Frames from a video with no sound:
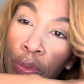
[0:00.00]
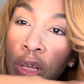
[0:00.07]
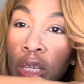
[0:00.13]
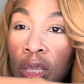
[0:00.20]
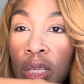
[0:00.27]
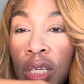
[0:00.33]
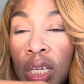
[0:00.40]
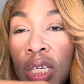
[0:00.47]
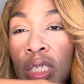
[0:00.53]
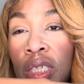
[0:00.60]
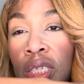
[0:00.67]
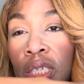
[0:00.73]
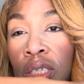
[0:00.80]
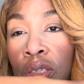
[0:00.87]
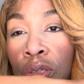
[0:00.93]
this
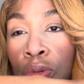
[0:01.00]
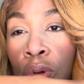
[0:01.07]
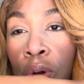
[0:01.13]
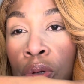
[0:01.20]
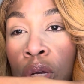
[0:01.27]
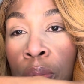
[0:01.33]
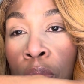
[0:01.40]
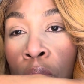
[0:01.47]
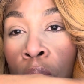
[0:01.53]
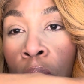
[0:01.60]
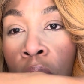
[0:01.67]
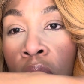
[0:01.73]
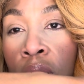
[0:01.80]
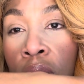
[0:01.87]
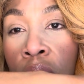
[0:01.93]
is duo number
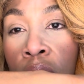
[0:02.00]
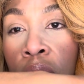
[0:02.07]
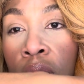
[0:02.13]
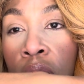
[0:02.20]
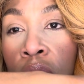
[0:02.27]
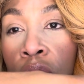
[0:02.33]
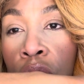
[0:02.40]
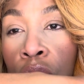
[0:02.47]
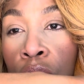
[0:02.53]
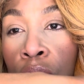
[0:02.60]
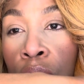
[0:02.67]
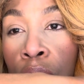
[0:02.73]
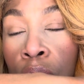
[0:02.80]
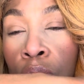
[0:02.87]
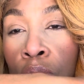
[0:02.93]
1, these
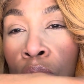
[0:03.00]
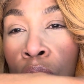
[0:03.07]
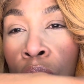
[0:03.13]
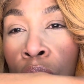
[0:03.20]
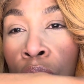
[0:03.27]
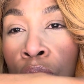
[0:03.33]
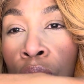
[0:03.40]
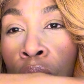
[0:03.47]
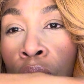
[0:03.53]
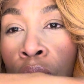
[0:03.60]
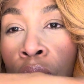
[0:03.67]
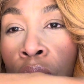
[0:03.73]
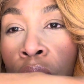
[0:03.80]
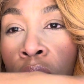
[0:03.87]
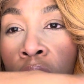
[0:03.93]
two.
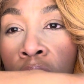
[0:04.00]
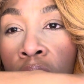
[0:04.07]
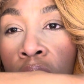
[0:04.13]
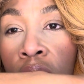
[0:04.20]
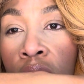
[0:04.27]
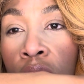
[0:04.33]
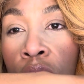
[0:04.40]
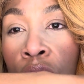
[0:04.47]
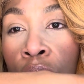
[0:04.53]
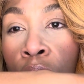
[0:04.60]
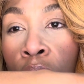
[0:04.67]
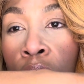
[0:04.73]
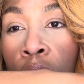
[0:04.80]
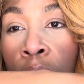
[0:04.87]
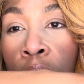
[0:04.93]
This is
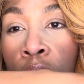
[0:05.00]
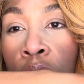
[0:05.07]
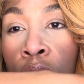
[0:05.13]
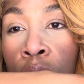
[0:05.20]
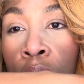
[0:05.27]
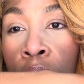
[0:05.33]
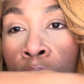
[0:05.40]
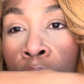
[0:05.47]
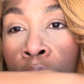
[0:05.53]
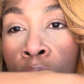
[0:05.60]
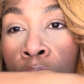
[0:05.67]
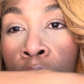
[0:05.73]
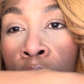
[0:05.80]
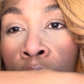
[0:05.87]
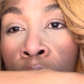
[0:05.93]
duo number 2.
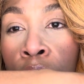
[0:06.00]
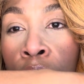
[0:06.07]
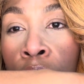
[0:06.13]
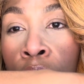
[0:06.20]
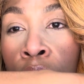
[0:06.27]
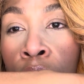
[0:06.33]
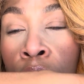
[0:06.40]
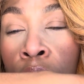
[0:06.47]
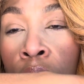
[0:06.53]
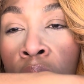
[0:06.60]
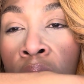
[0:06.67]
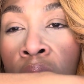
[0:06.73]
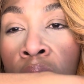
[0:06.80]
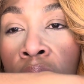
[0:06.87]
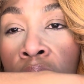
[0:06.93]

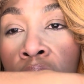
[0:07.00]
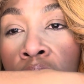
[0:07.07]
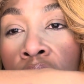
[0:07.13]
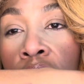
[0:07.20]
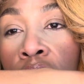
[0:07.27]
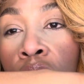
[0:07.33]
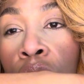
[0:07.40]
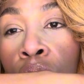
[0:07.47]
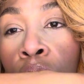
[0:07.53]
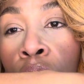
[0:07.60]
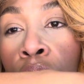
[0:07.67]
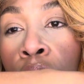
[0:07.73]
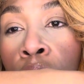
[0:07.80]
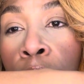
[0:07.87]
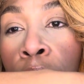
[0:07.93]
This is duo
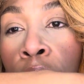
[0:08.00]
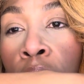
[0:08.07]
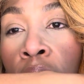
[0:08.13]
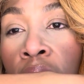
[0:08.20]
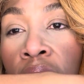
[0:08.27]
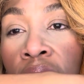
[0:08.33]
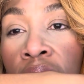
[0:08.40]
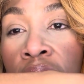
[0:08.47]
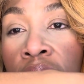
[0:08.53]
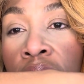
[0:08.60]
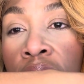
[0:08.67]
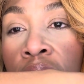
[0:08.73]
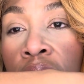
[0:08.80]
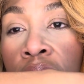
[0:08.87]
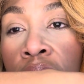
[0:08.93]
number
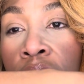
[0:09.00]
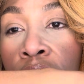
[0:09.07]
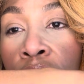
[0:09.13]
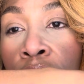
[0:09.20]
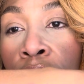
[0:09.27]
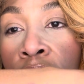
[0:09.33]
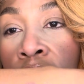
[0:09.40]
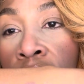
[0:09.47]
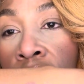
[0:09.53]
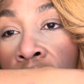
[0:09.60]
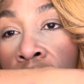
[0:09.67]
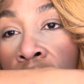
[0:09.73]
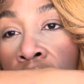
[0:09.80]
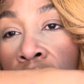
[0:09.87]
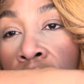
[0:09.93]
8, these two, and
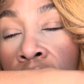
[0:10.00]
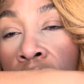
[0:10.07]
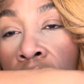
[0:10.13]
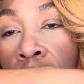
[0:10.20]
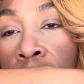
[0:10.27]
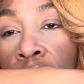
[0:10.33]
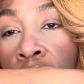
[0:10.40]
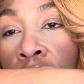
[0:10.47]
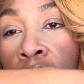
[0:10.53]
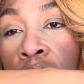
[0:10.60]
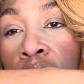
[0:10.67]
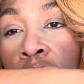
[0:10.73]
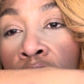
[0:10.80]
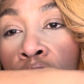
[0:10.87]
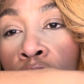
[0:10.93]
then, I'm sorry,
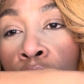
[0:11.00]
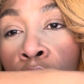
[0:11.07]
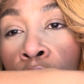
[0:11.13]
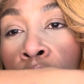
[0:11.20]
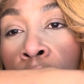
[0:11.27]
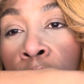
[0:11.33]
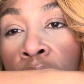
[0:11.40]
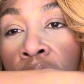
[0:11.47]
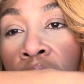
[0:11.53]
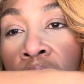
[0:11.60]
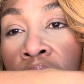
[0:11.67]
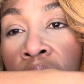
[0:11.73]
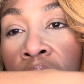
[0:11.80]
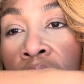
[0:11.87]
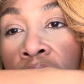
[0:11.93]
this is duo number
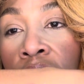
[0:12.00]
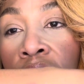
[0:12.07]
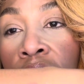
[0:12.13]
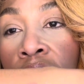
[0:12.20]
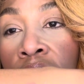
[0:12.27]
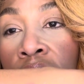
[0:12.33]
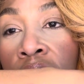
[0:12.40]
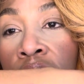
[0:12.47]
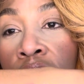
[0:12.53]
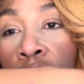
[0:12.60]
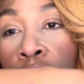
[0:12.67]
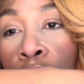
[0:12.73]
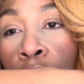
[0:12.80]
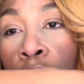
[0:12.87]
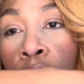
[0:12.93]
9, and then this is
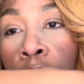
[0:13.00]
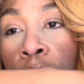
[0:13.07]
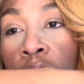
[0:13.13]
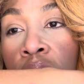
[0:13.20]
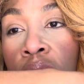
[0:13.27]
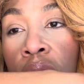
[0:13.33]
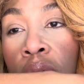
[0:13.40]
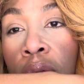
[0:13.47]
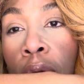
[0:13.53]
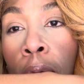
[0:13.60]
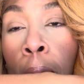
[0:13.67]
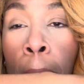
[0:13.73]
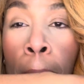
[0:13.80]
duo number 10.